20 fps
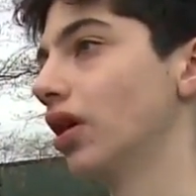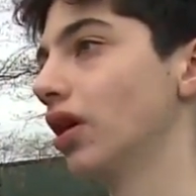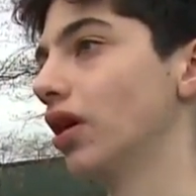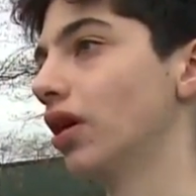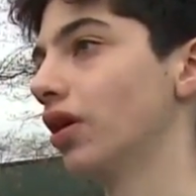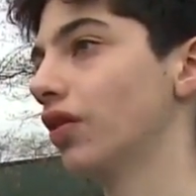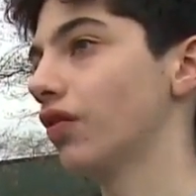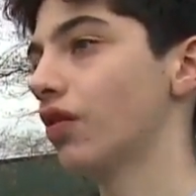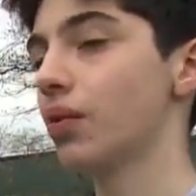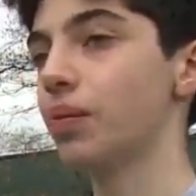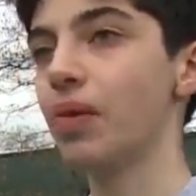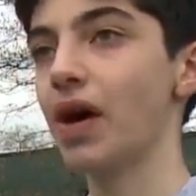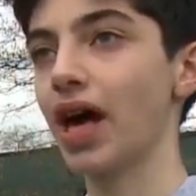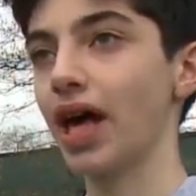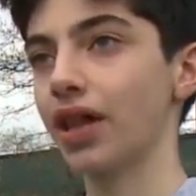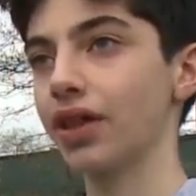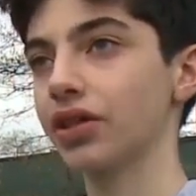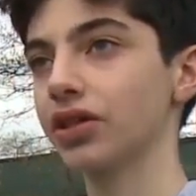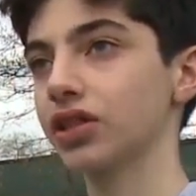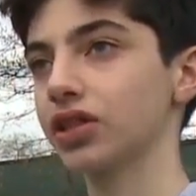uh, for a
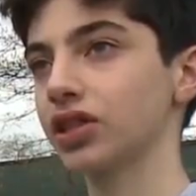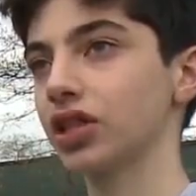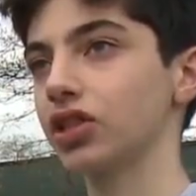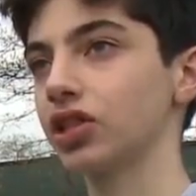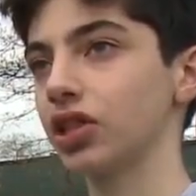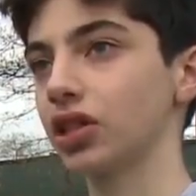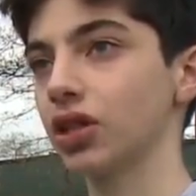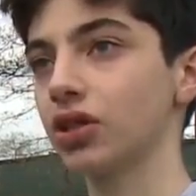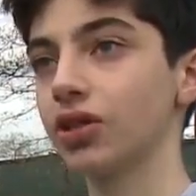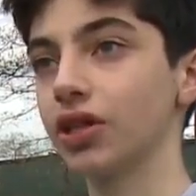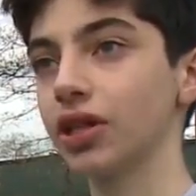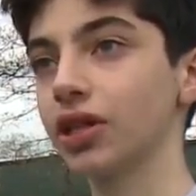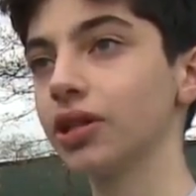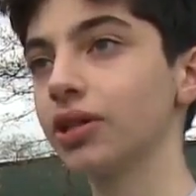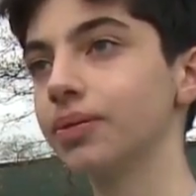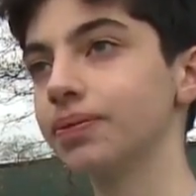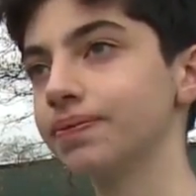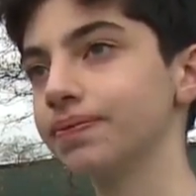path to such a career.